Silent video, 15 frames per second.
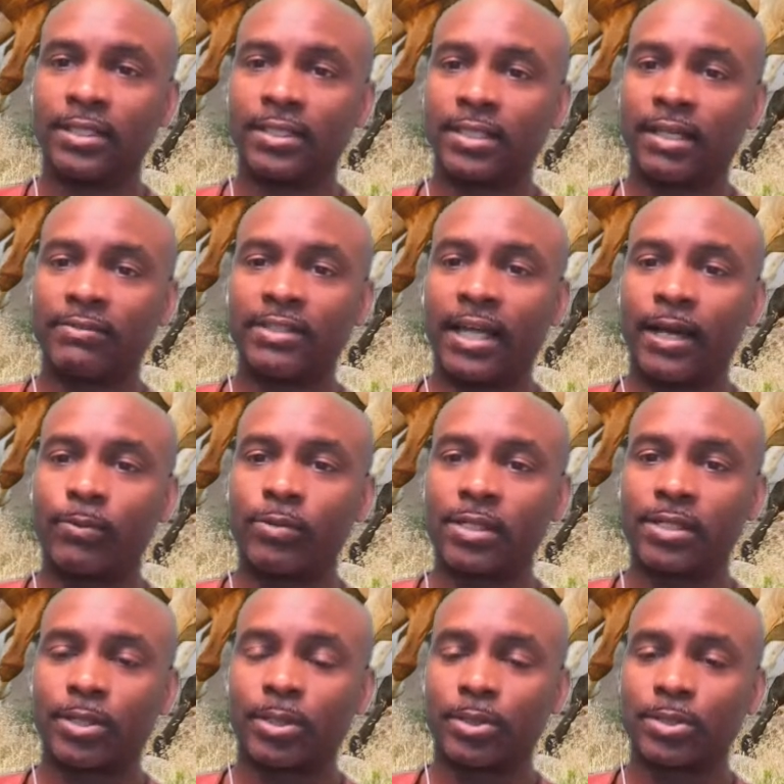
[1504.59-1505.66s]
You ever not want
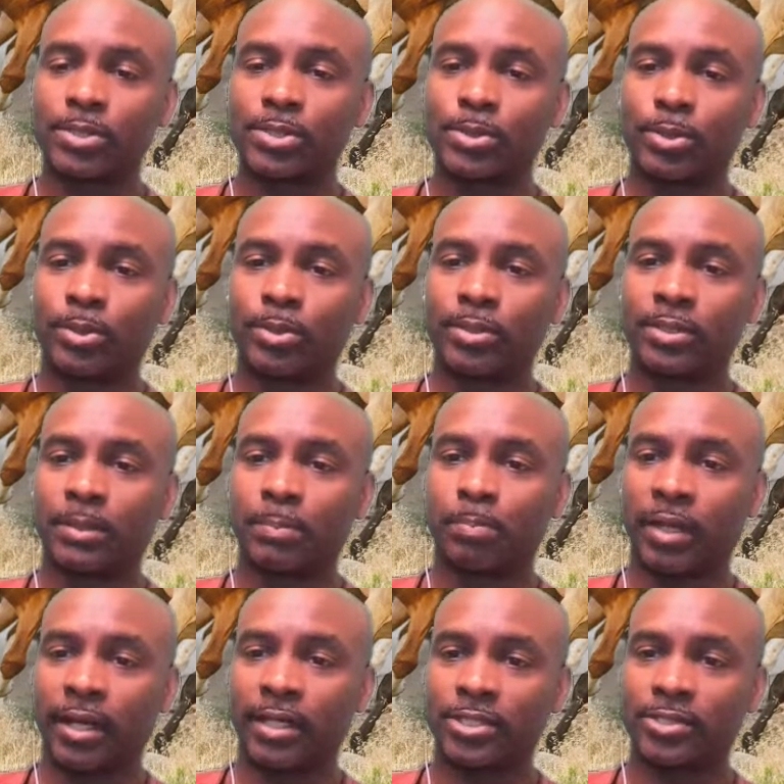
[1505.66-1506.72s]
to go to school and your
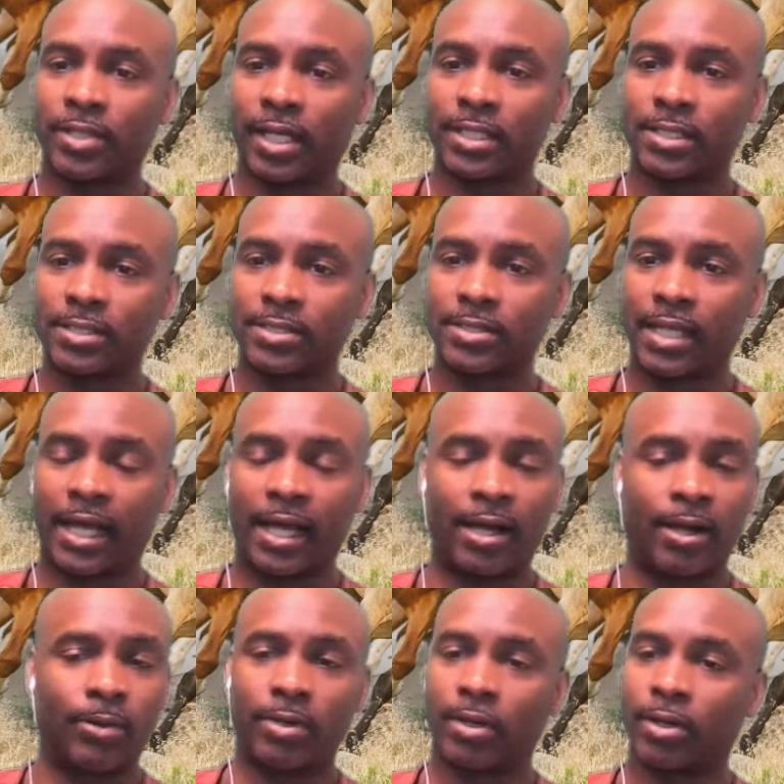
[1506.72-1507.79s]
parents try to send you, I
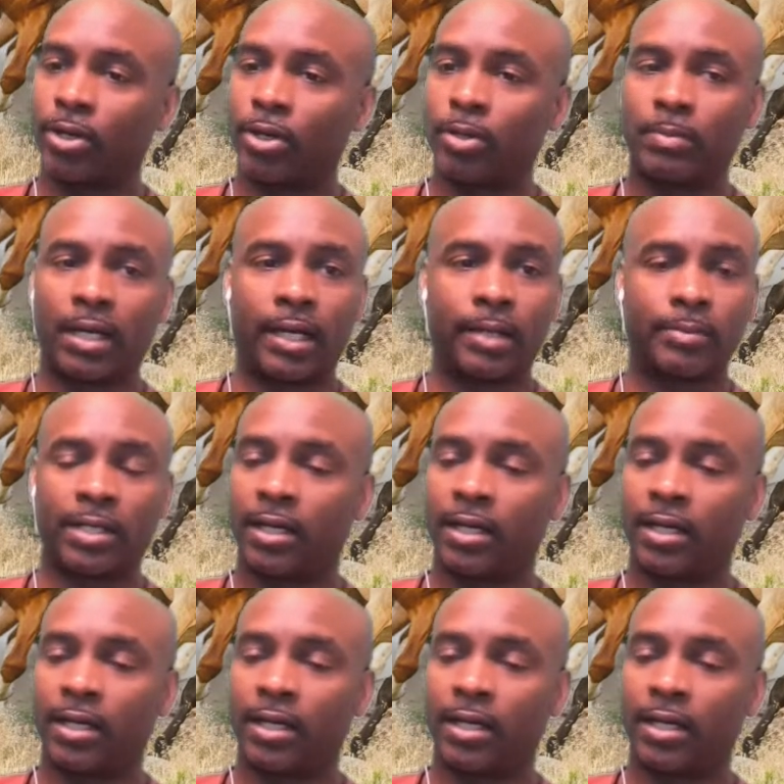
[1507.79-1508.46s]
don't want to go, mama.